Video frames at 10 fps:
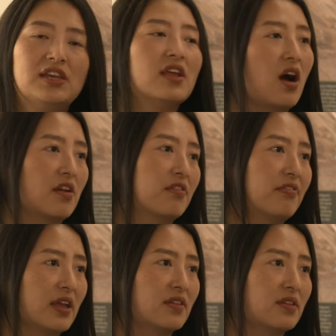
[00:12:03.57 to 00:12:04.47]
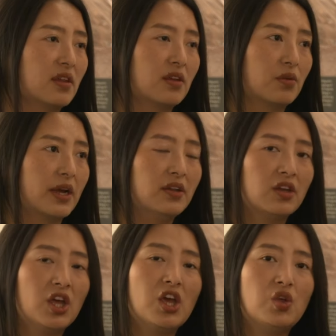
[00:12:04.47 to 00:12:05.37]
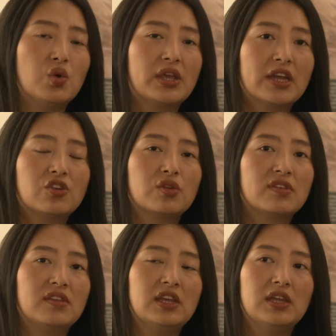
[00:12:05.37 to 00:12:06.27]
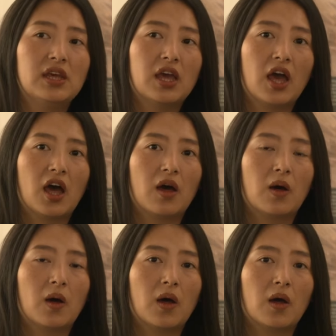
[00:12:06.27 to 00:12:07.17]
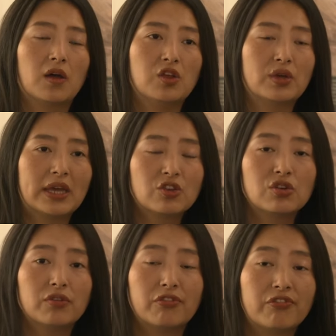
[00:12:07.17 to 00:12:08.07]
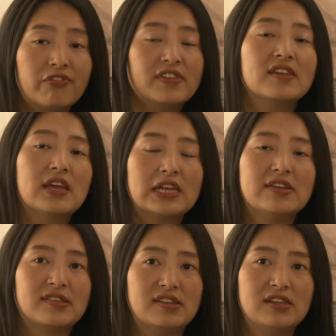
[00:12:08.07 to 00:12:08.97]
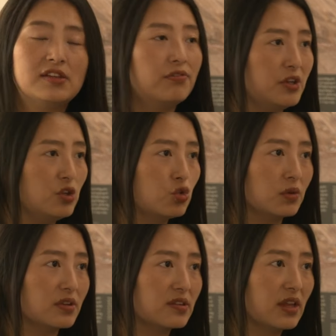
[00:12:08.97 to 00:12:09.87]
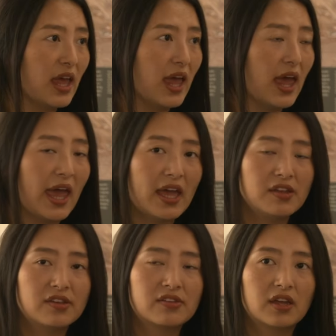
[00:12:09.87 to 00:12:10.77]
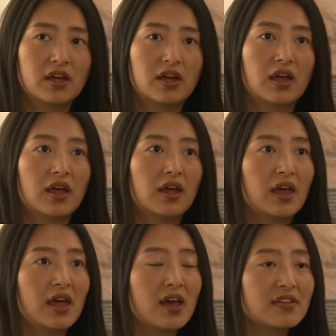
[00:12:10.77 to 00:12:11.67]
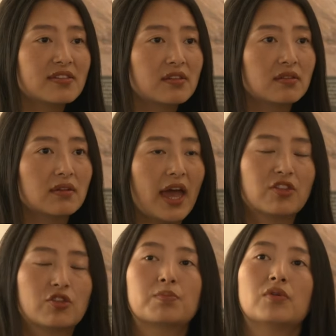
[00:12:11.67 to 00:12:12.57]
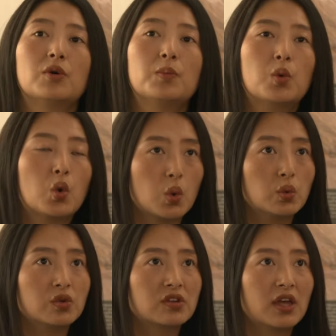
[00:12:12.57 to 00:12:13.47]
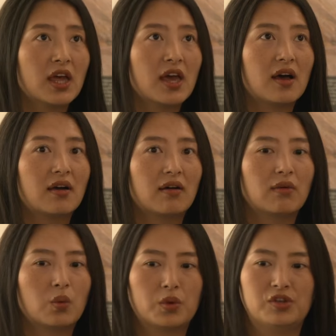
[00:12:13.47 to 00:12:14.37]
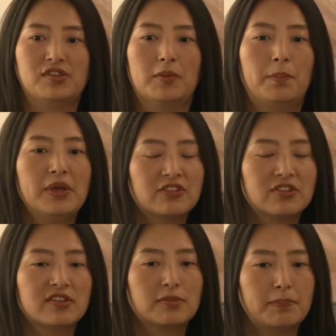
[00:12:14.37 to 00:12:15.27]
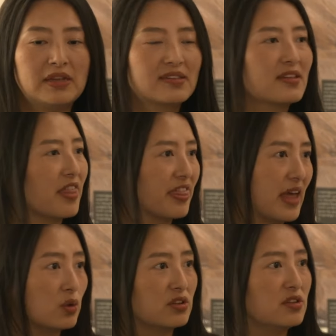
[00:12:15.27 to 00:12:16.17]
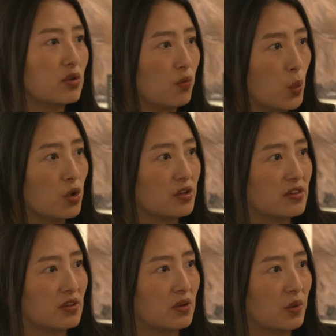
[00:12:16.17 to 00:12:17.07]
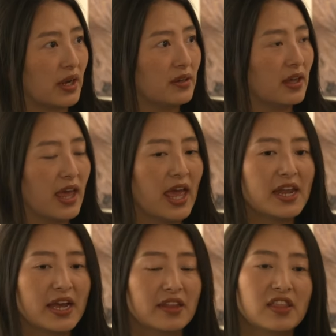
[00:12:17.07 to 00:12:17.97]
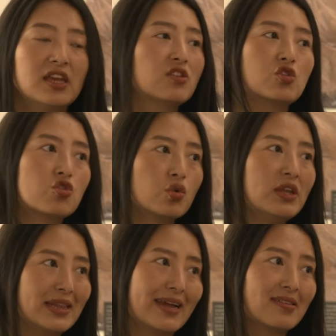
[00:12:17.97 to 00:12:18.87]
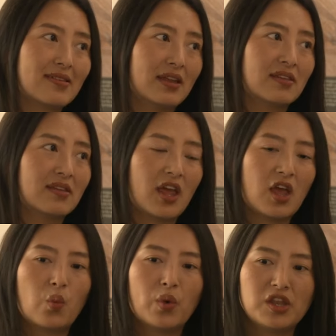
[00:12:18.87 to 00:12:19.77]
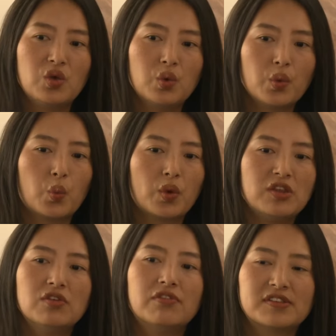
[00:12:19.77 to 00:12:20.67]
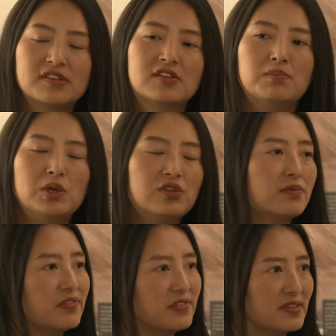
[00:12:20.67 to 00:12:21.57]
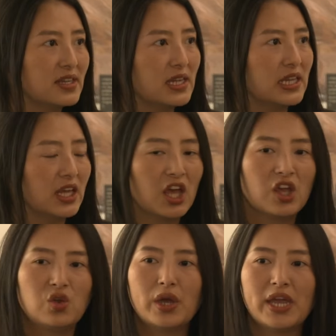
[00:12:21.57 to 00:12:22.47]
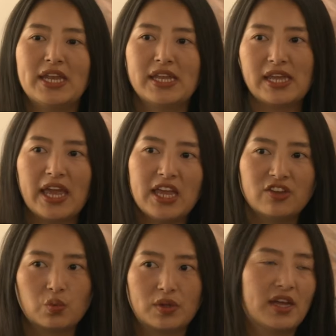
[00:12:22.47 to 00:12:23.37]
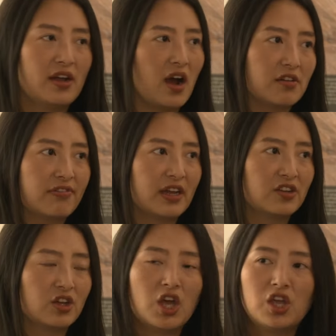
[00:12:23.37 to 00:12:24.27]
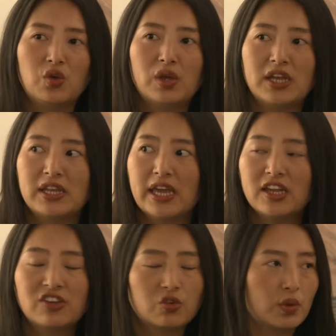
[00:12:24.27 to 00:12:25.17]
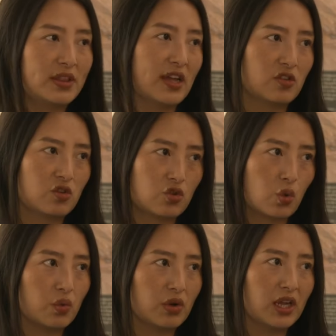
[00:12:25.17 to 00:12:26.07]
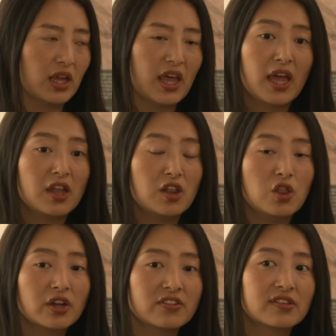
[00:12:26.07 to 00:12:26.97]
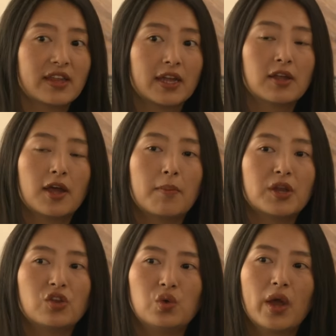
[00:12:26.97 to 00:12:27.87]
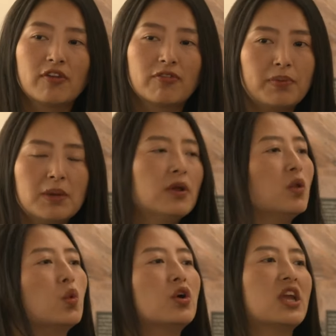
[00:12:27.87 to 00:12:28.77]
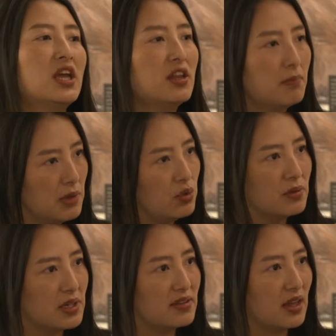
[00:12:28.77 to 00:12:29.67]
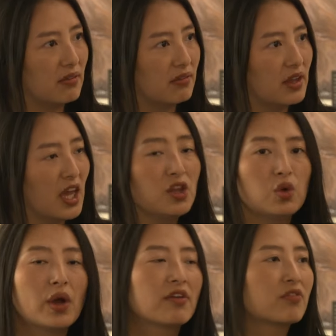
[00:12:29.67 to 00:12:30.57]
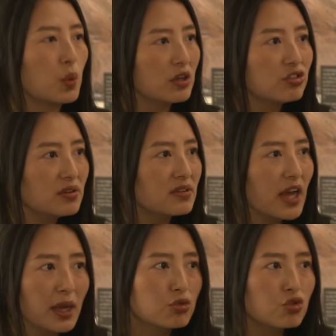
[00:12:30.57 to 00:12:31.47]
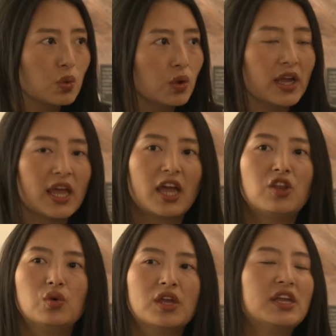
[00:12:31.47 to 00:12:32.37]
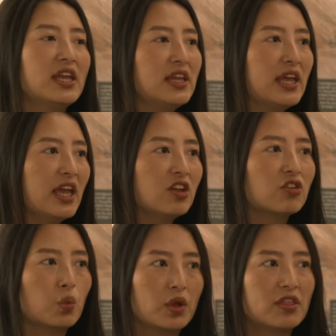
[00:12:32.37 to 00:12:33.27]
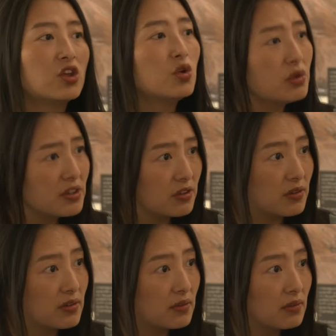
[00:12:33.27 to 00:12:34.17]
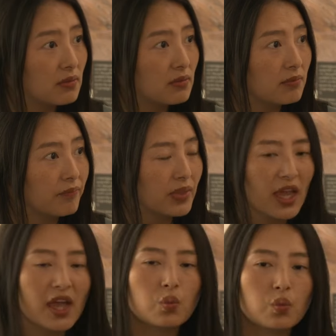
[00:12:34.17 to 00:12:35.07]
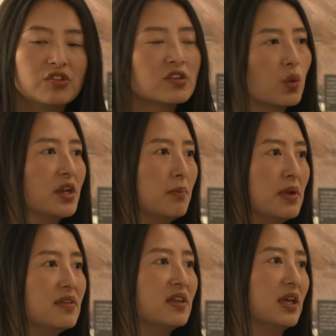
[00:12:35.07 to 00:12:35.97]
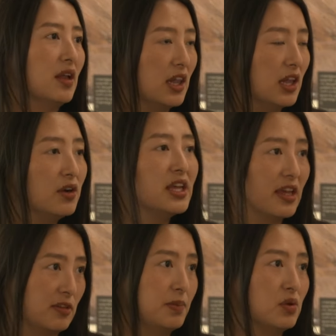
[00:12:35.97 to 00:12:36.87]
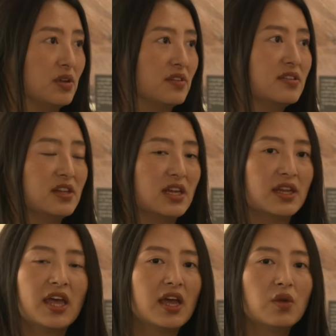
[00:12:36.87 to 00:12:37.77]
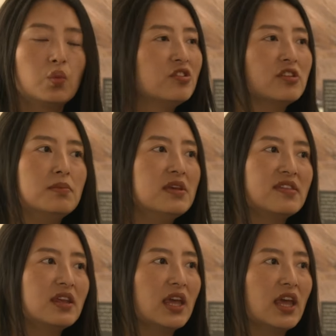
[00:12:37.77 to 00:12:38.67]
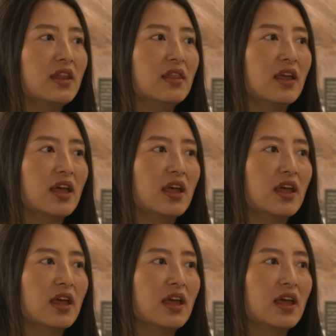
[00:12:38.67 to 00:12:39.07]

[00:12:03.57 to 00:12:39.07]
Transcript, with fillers: the artifacts, right? You get to see, uh, you get to physically see the visuals. And uh, as, the, as the proverb goes, what do you say, picture speaks thousands of words, right? And I think it's true in that sense. When you, when you visit museum physically, you engage with that artifact. You engage with that story. Not just that, but you have people working in the museum itself. And you have questions, I'm sure. And you can engage with the curators and which is quite amazing learning experience, isn't it? And which is missing in,